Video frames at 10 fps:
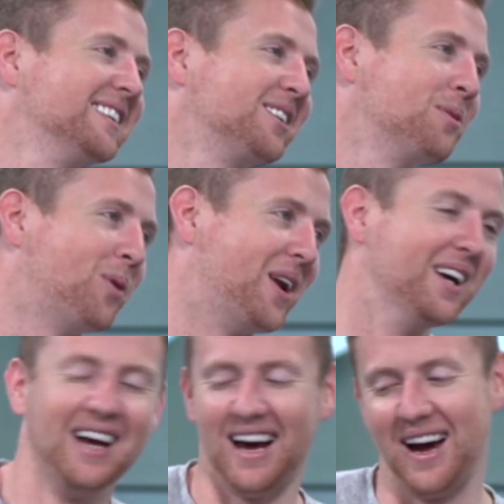good point.
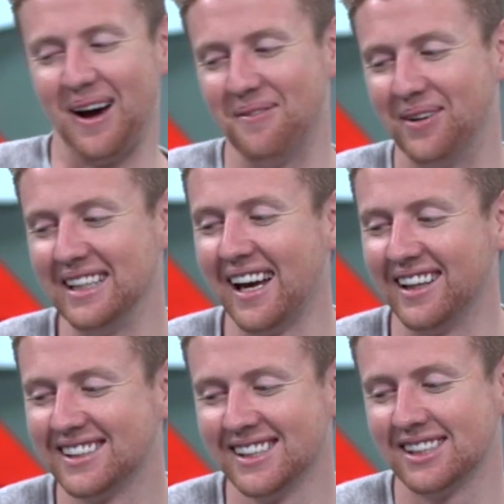But yeah,
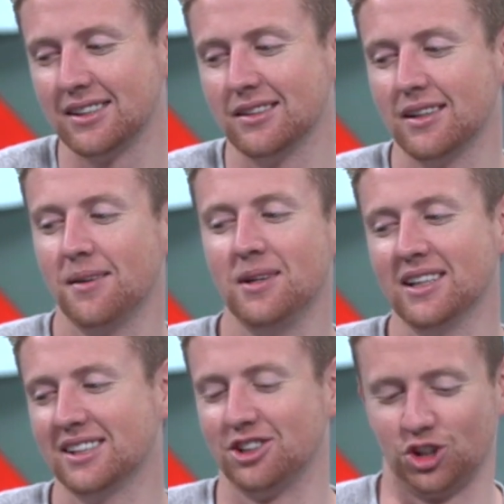this
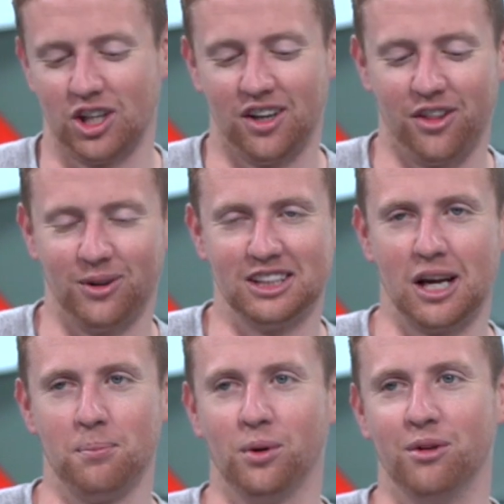is just another
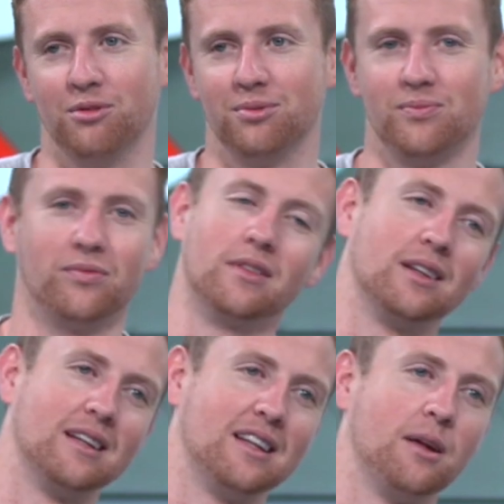example of
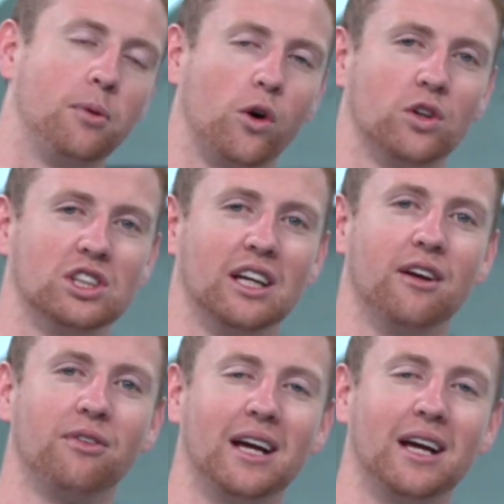the hypocrisy.